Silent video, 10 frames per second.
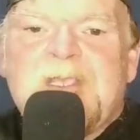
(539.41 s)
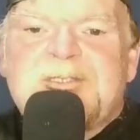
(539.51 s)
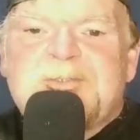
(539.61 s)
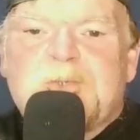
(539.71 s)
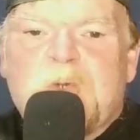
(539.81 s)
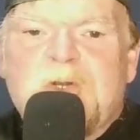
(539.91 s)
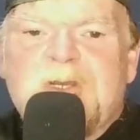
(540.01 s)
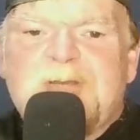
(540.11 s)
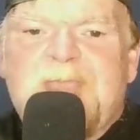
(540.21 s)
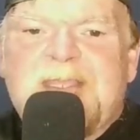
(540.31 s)
So in order
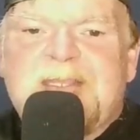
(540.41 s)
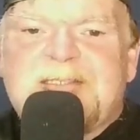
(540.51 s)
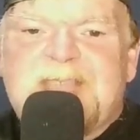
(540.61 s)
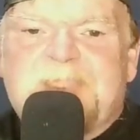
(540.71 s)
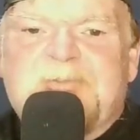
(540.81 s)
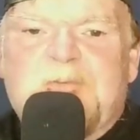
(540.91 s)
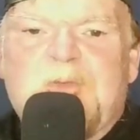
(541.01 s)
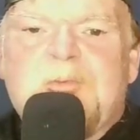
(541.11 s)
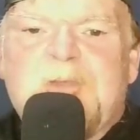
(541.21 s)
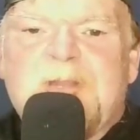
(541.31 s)
to make it
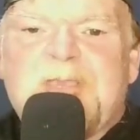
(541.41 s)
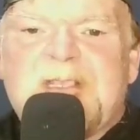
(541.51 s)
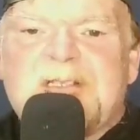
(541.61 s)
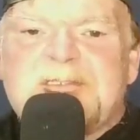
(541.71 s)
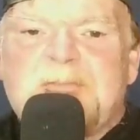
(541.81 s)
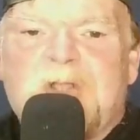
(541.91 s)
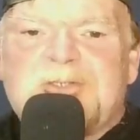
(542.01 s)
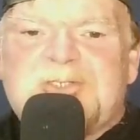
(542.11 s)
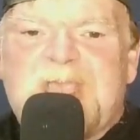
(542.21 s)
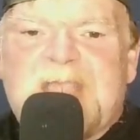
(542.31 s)
acceptable, we are making a small
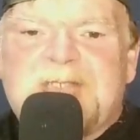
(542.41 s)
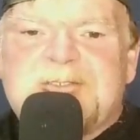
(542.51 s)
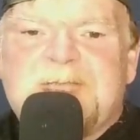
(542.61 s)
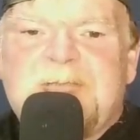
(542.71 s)
change.